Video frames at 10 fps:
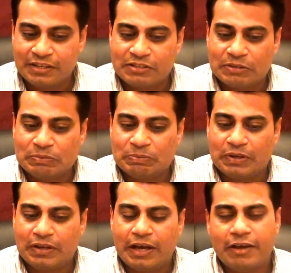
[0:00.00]
So
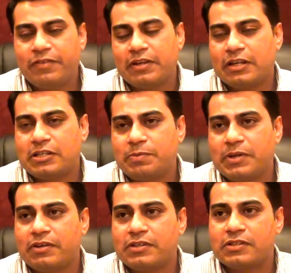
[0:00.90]
I have an
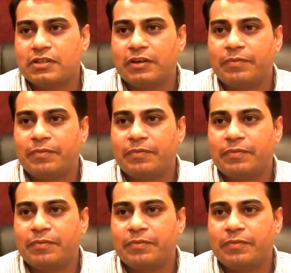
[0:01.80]
experience